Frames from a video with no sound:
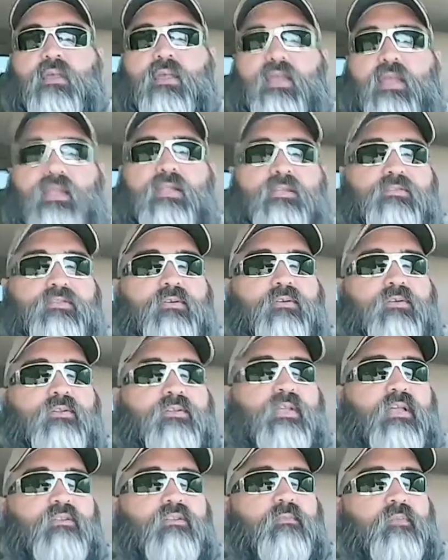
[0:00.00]
And that's
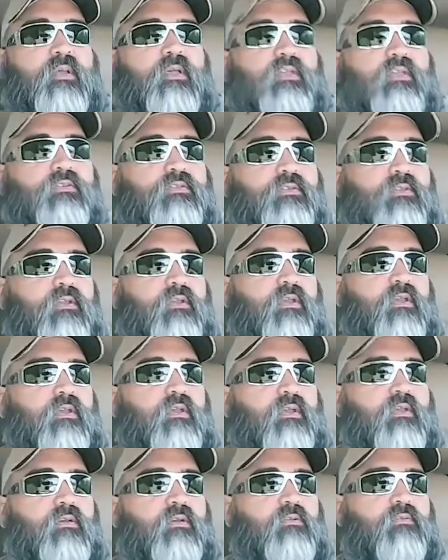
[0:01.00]
200,000 miles
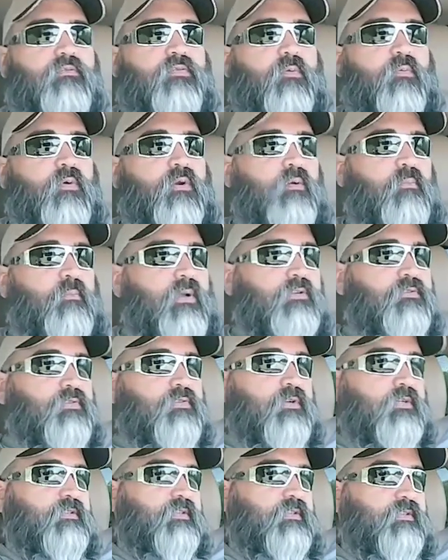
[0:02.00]
from where my
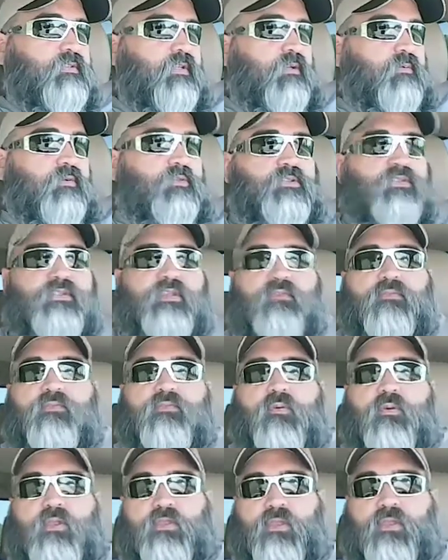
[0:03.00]
truck sits at, which is at
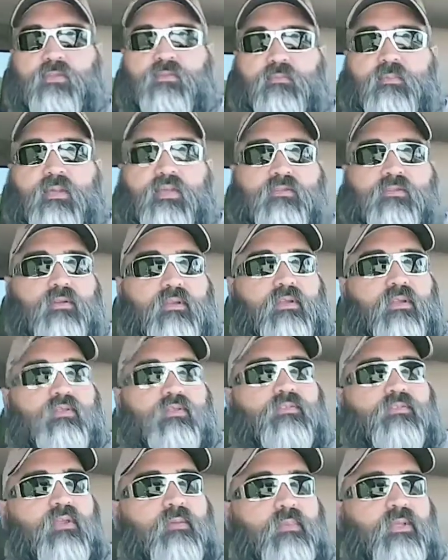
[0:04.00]
40,000 miles right now.
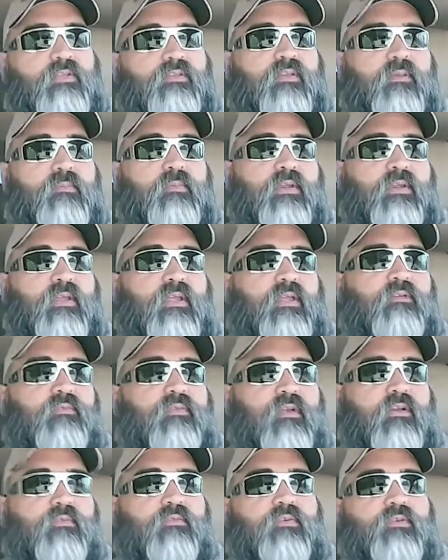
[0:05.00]
So that means I'm going to have
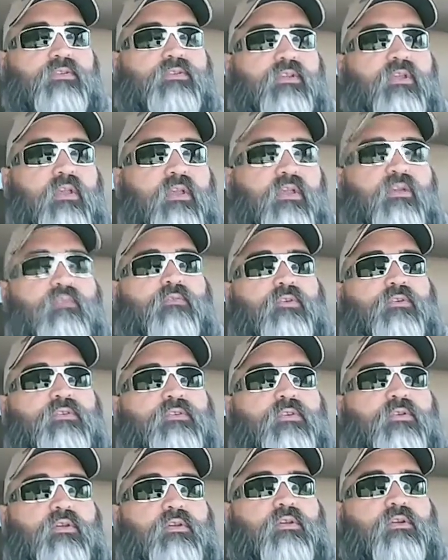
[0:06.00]
coverage for
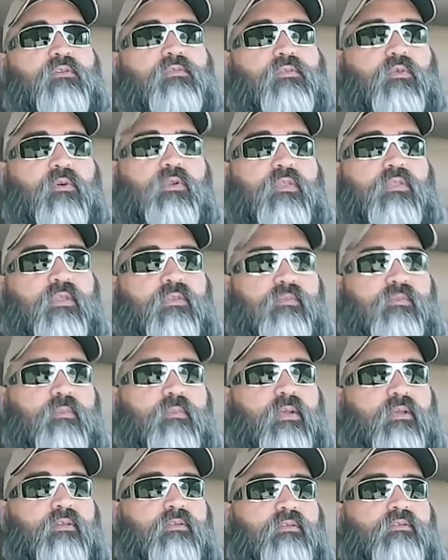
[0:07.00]
240,000
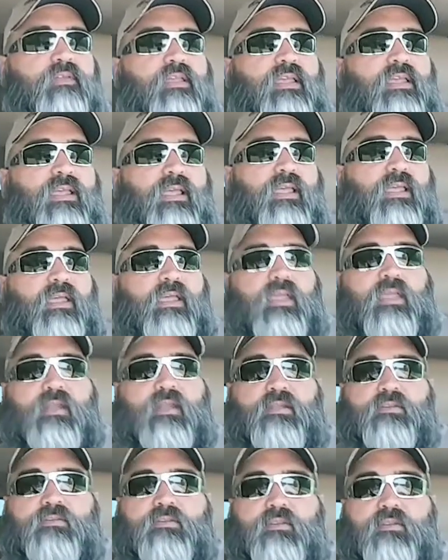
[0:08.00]
miles, and
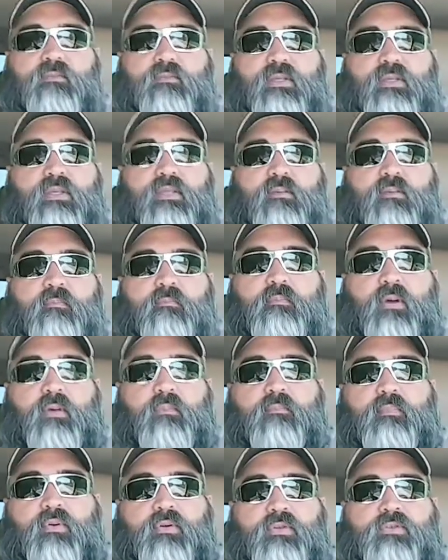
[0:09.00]
it's going to be
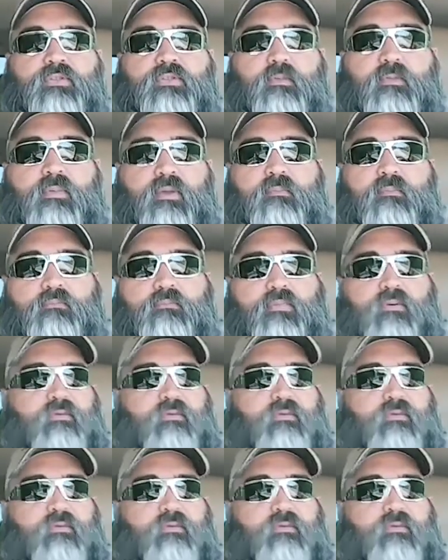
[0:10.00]
bumper to bumper.